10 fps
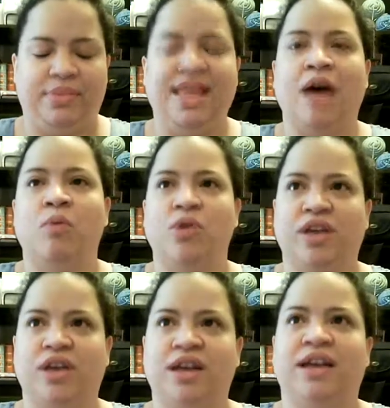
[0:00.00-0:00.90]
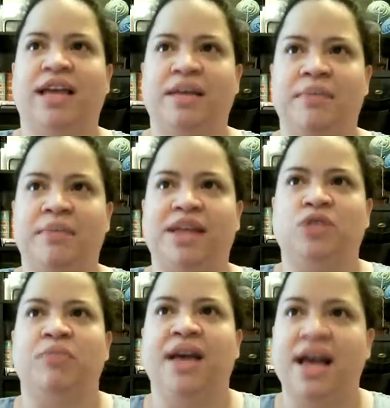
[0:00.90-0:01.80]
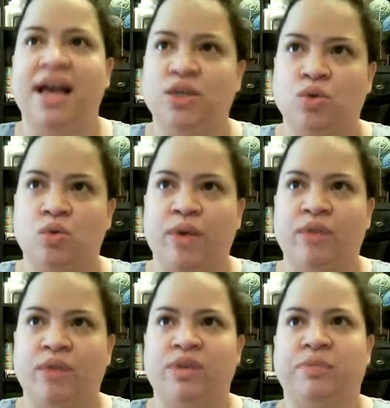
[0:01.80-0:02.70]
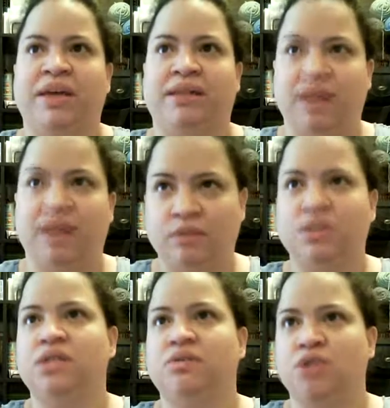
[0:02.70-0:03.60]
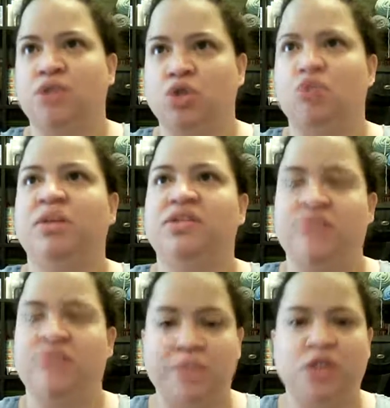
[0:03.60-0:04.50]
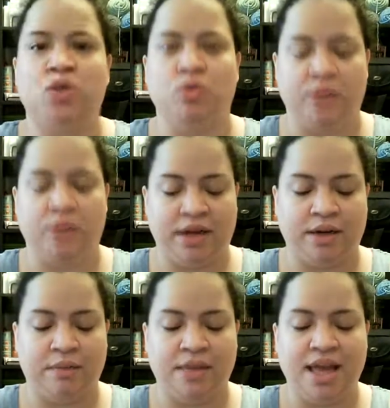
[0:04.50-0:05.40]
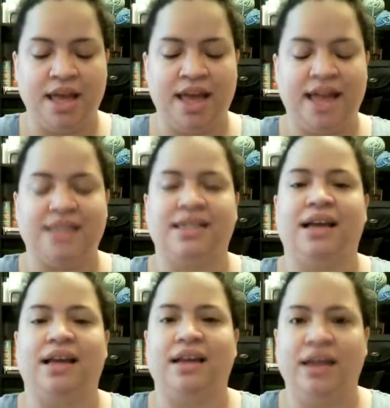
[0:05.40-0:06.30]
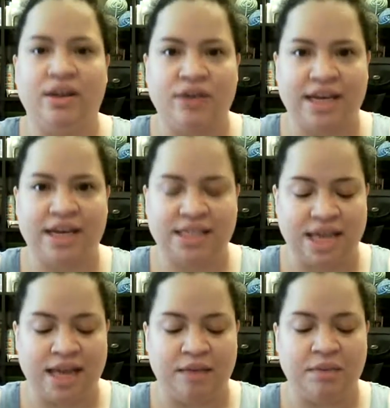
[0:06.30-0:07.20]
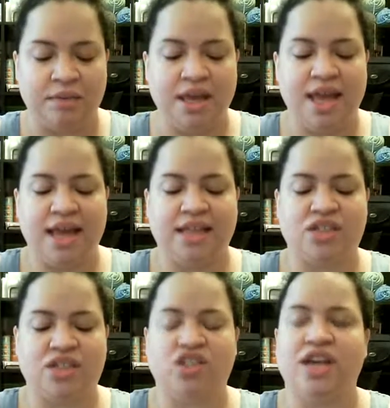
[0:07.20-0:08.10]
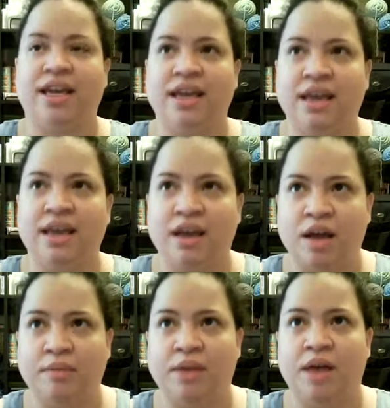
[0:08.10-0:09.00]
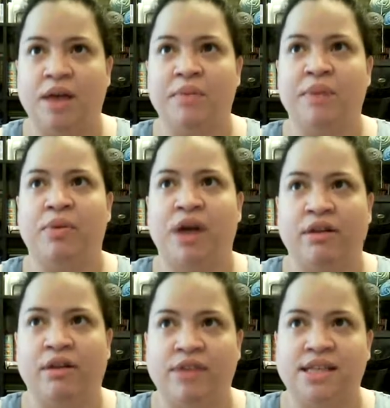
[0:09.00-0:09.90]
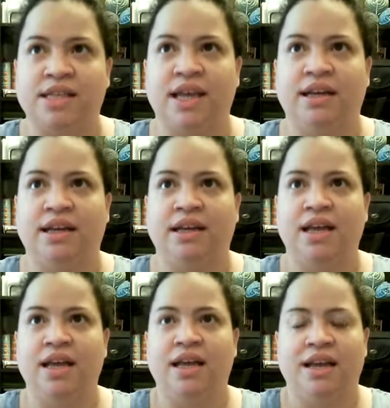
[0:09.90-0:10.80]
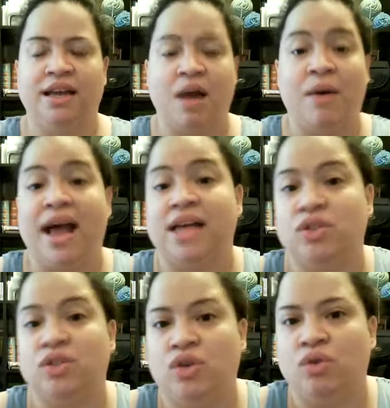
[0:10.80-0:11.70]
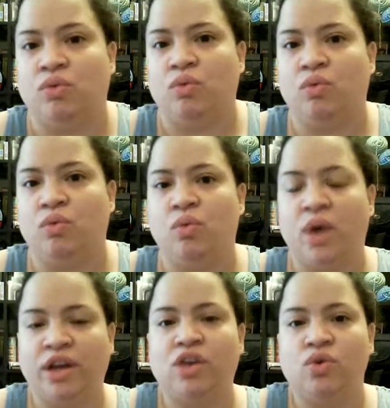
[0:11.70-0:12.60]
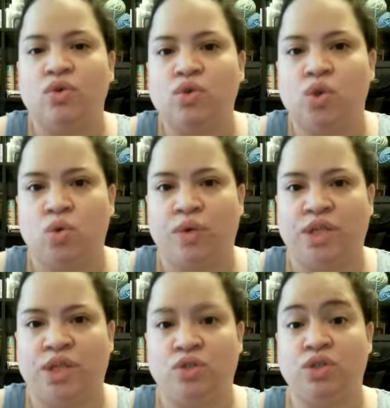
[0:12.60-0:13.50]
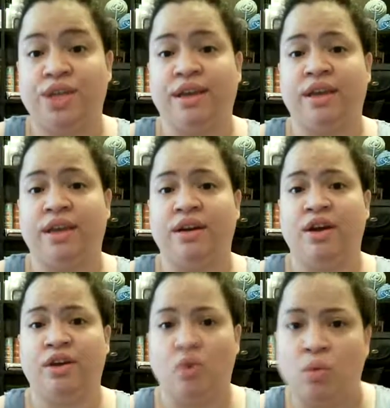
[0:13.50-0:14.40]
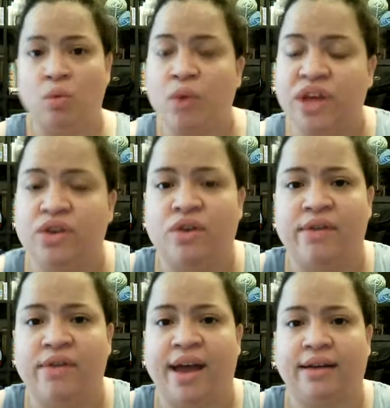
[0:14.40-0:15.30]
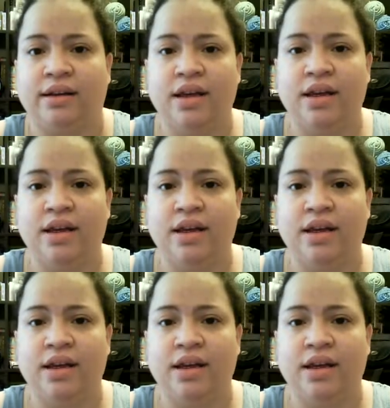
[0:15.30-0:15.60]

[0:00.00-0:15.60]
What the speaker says: now I'm working on getting back to my high school weight, which back then was too much for me too. But it's a little at a time. It's checking in on my progress. And now I ask you, what are you doing to check in on where you're at?